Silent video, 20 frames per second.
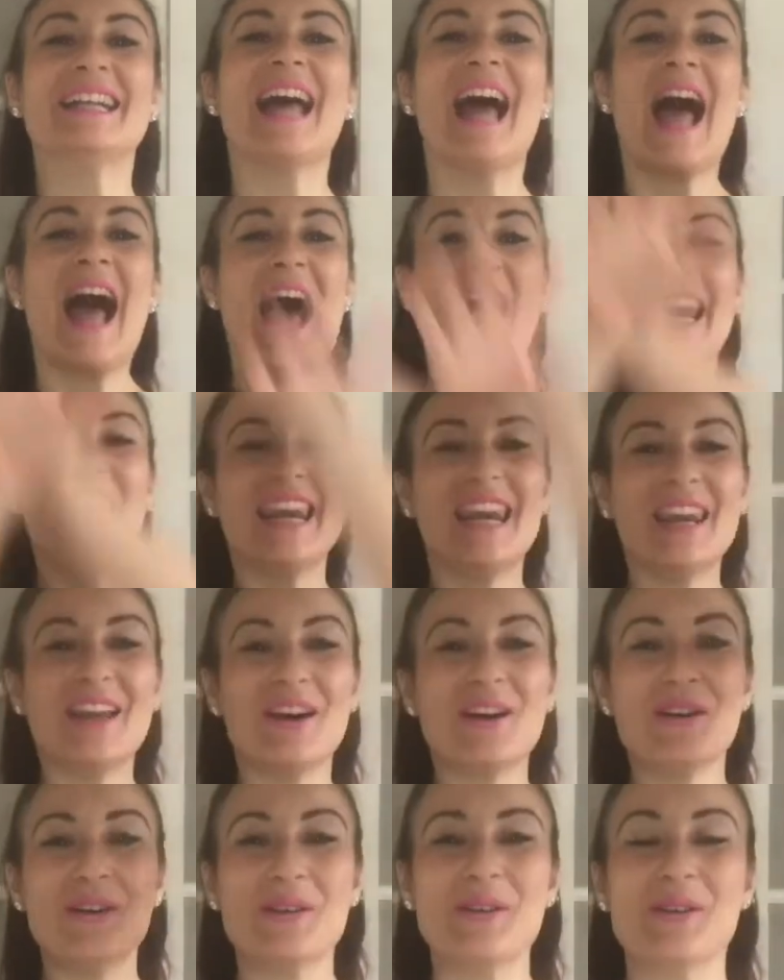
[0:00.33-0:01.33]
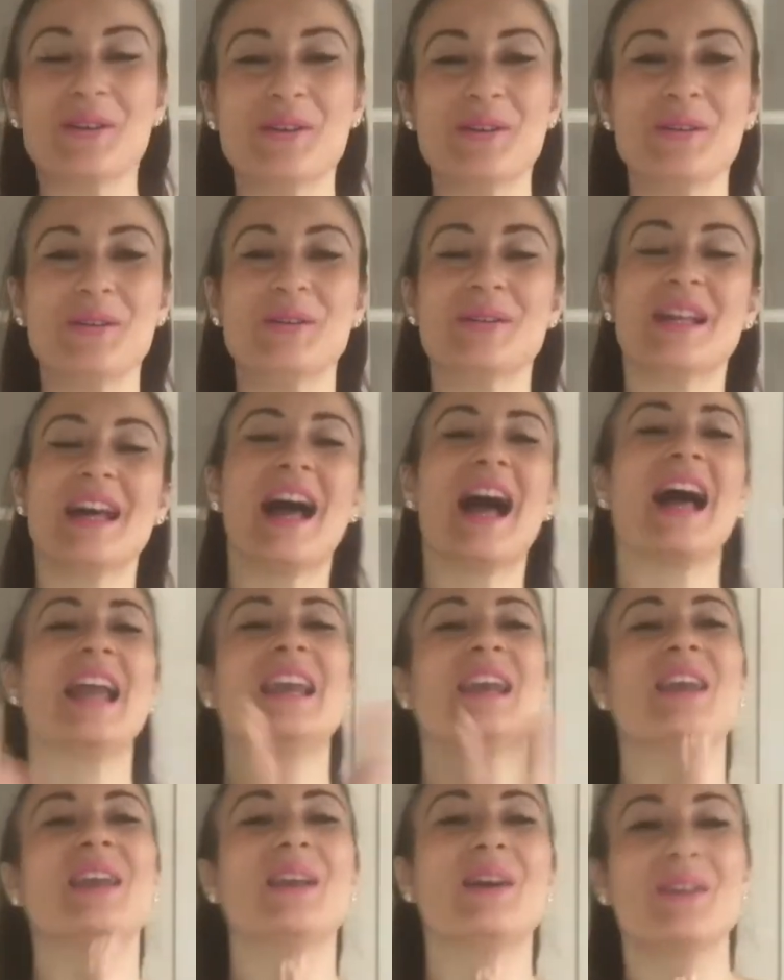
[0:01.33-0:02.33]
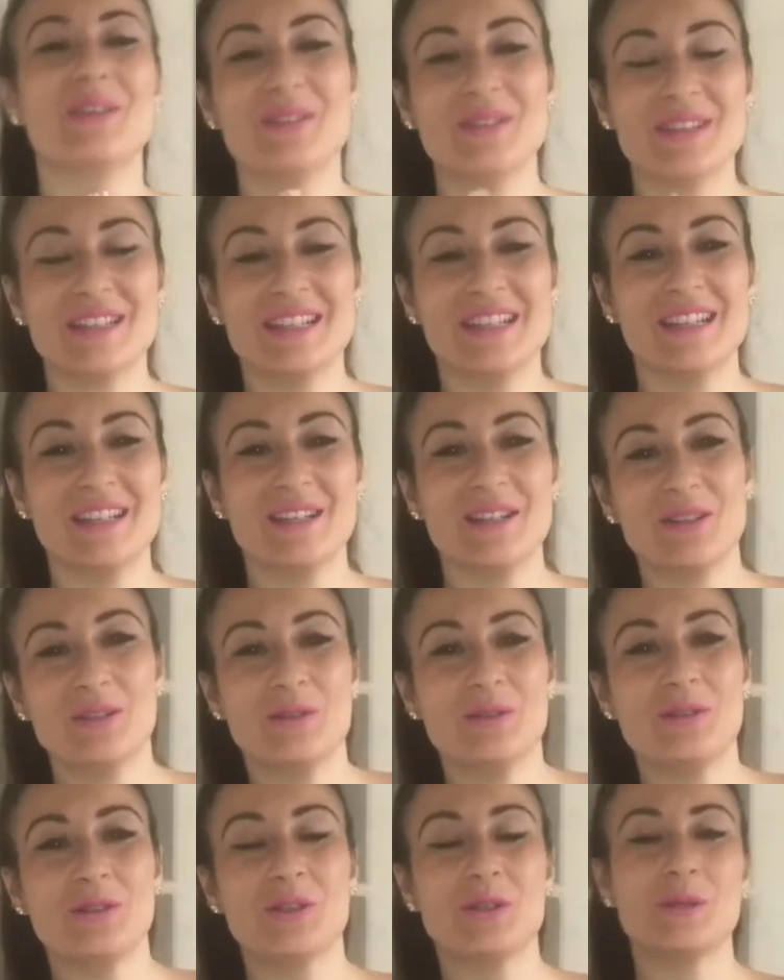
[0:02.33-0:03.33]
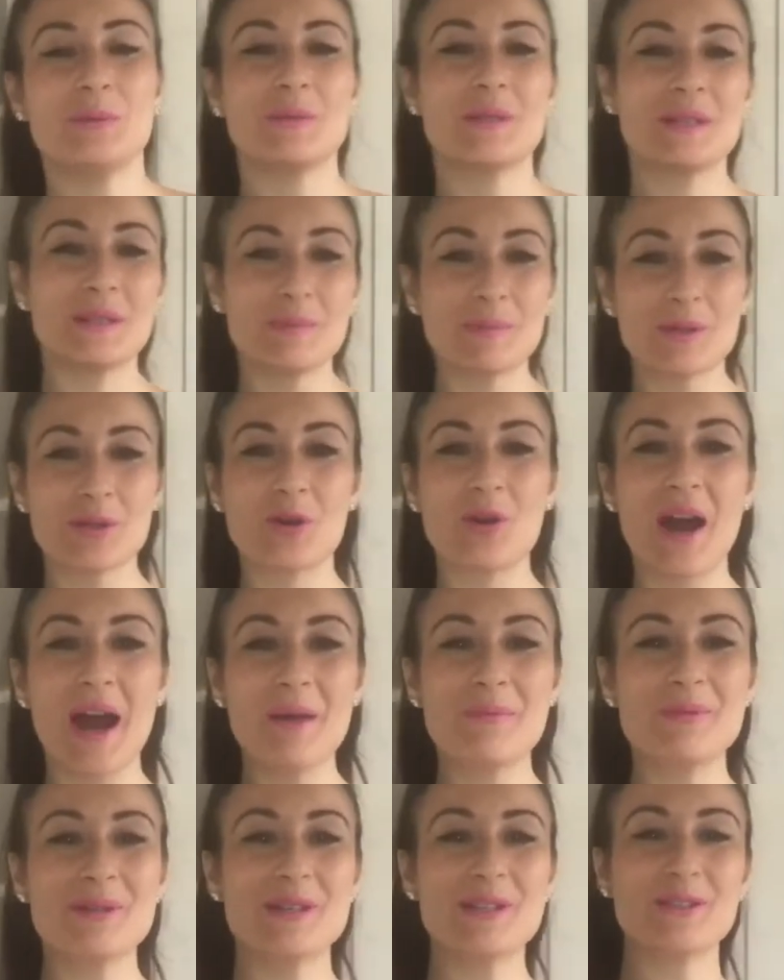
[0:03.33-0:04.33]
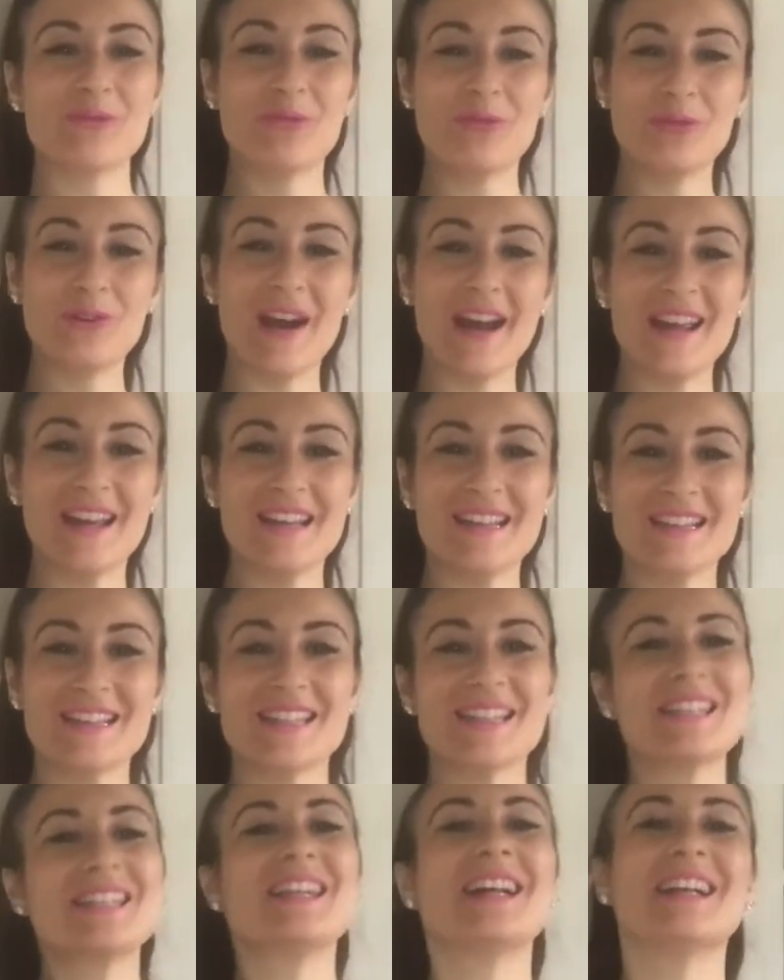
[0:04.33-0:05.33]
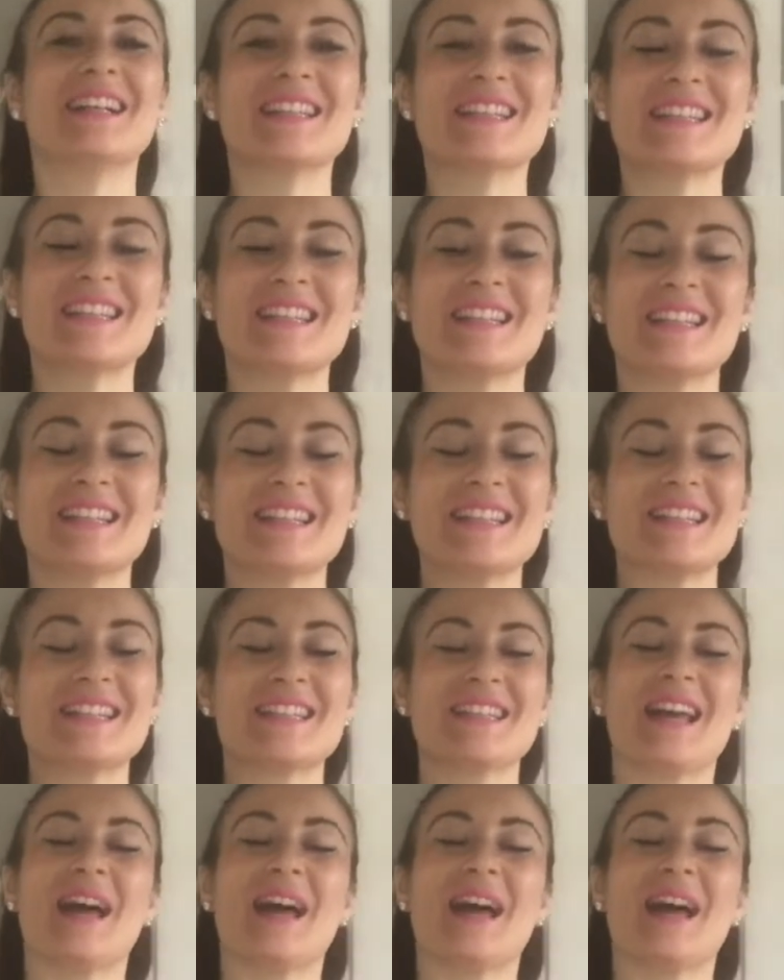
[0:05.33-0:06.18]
Hello dear YouTube subscribers, friends, dancers.